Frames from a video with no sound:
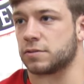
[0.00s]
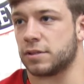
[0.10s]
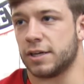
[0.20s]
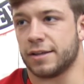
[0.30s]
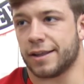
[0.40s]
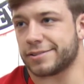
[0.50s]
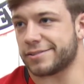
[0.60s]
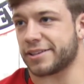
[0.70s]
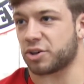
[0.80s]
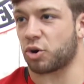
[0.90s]
And
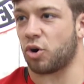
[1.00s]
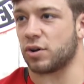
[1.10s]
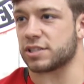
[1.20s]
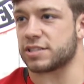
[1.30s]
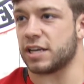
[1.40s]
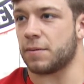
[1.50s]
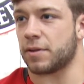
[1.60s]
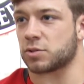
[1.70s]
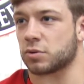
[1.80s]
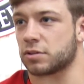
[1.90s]
that's our goal as a team,
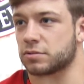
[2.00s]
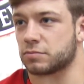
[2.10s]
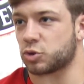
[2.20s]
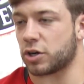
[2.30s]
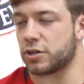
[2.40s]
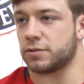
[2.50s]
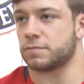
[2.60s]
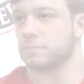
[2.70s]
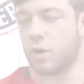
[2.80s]
and that's what we're going to try to do.